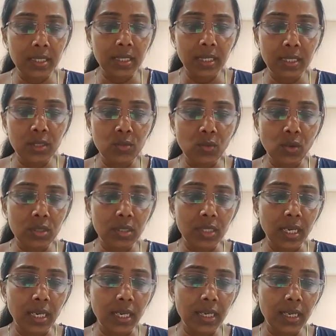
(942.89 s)
This was
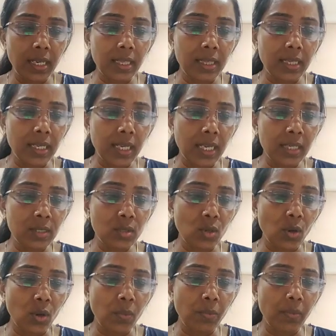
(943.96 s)
held in the case
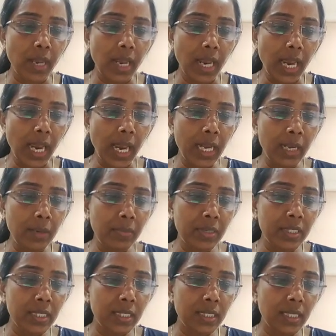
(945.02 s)
of
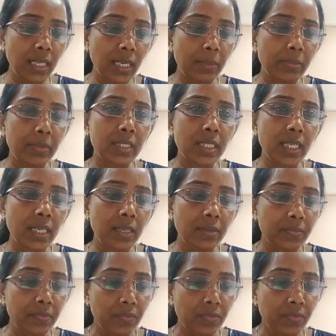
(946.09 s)
NBCC Limited